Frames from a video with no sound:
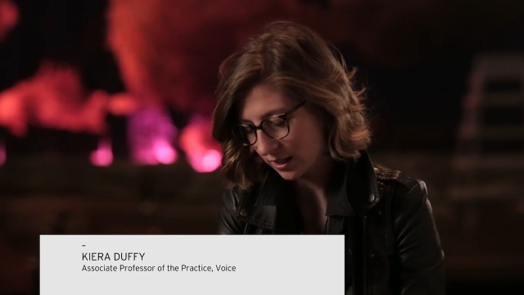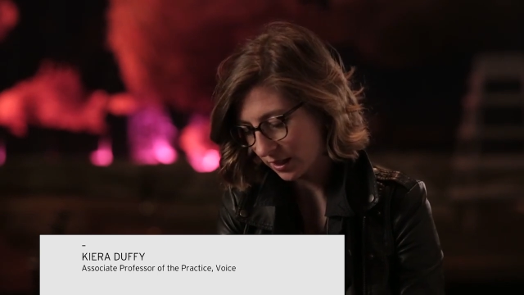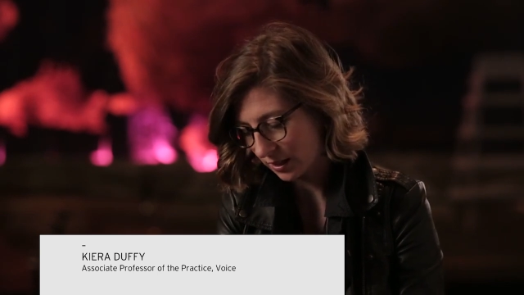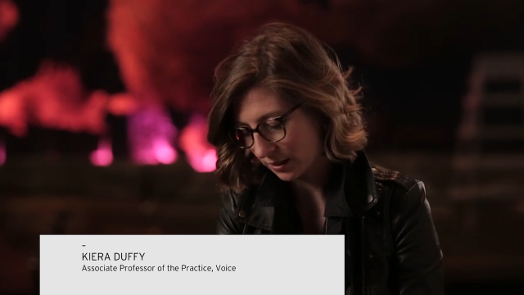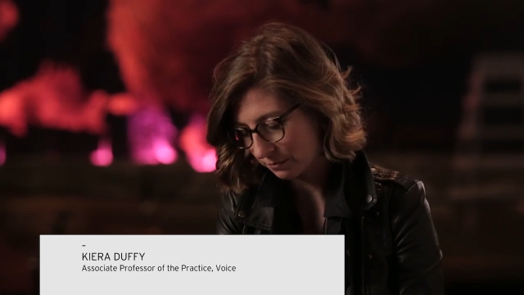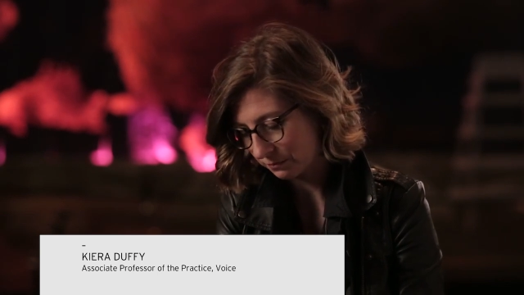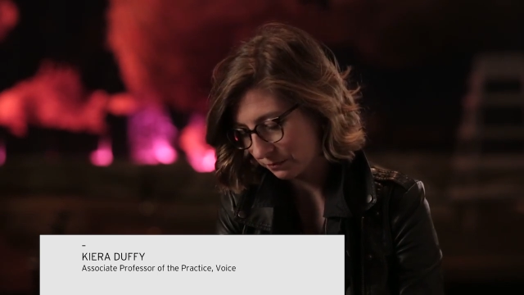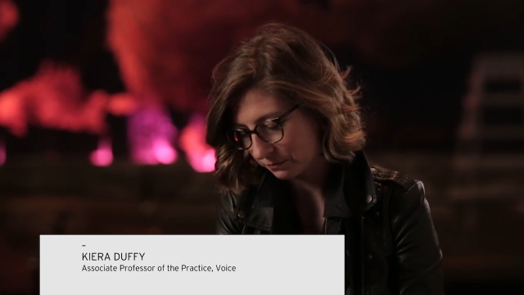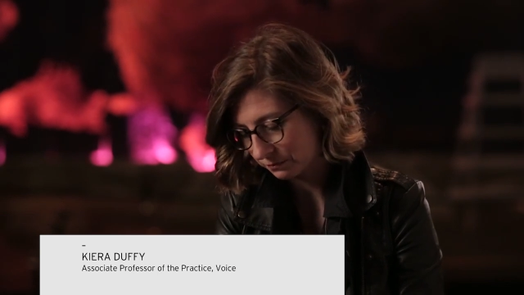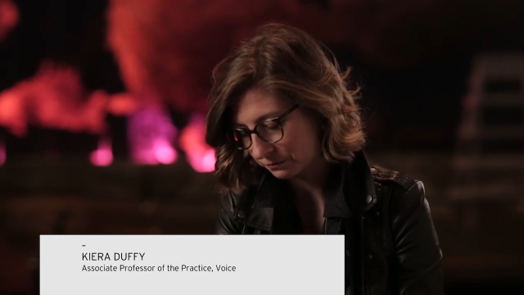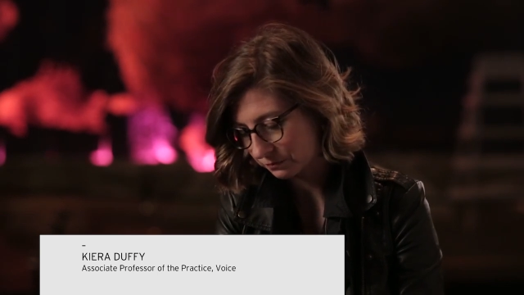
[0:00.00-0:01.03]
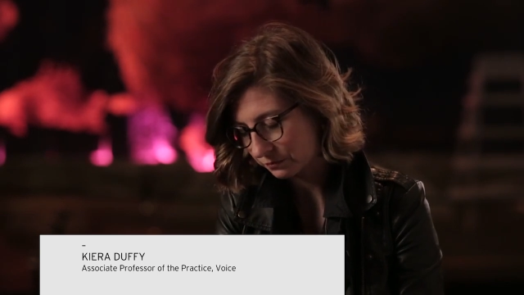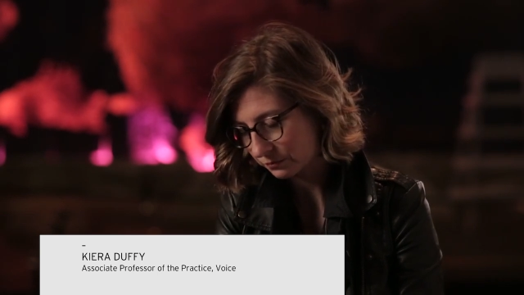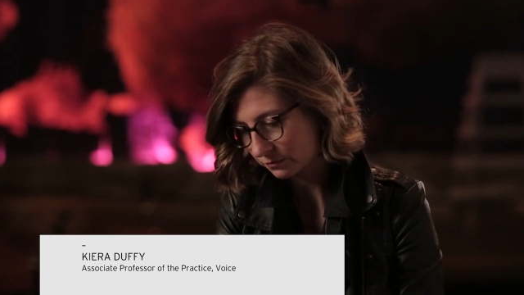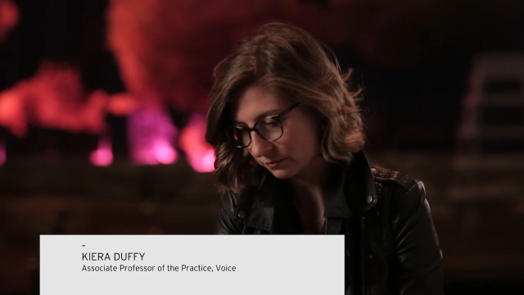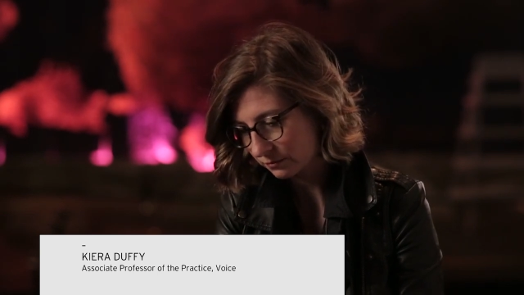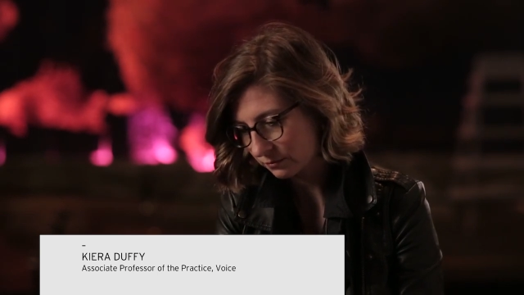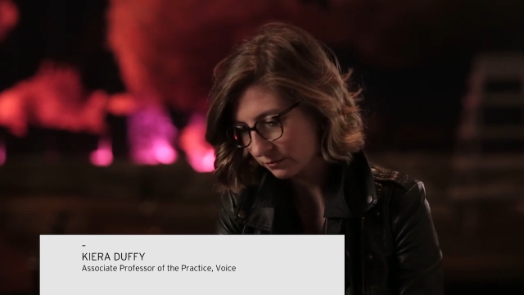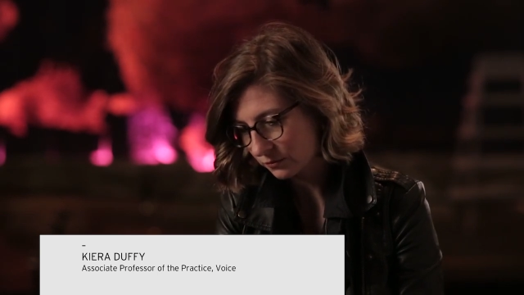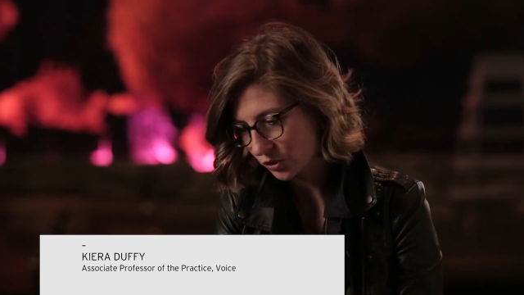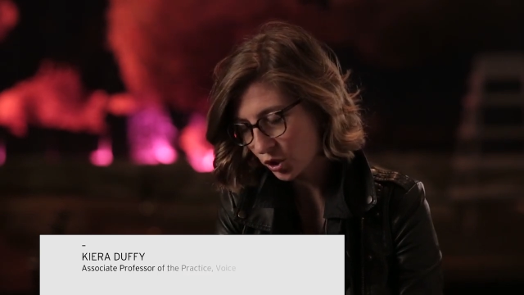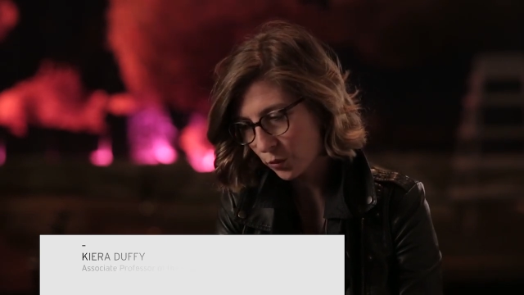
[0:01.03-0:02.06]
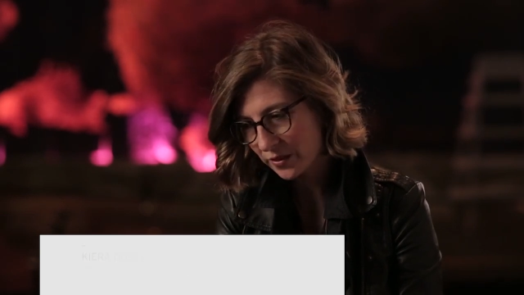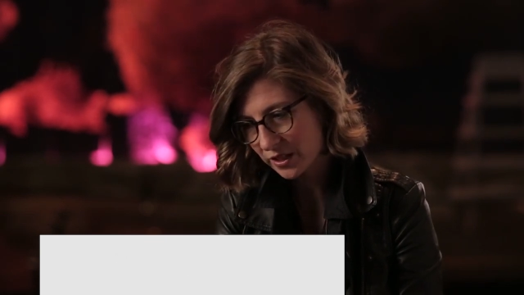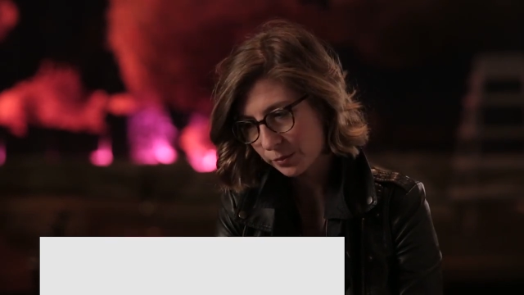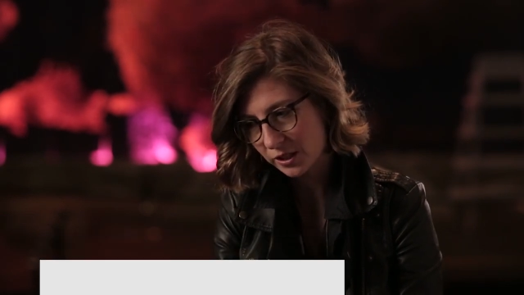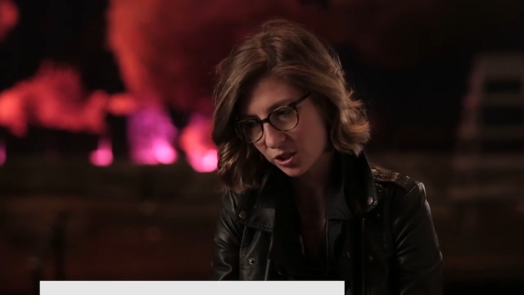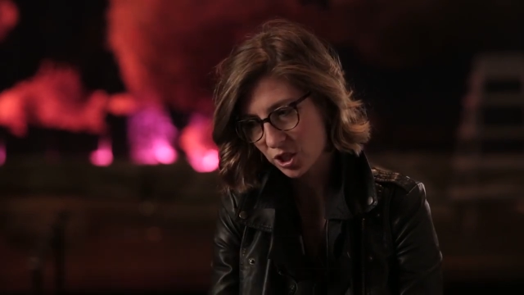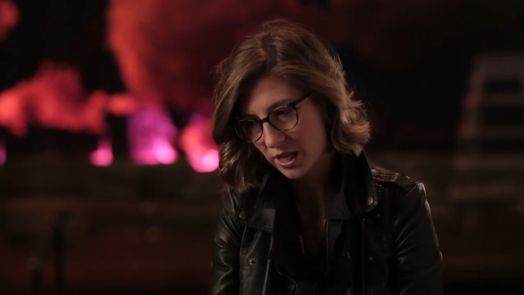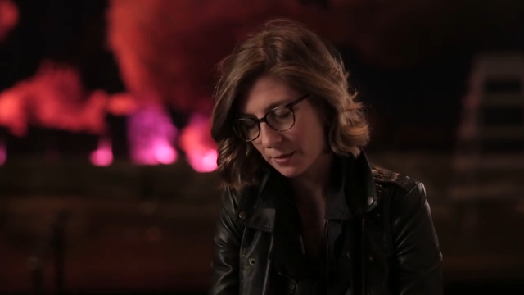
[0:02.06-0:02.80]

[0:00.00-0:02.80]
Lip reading: So when this position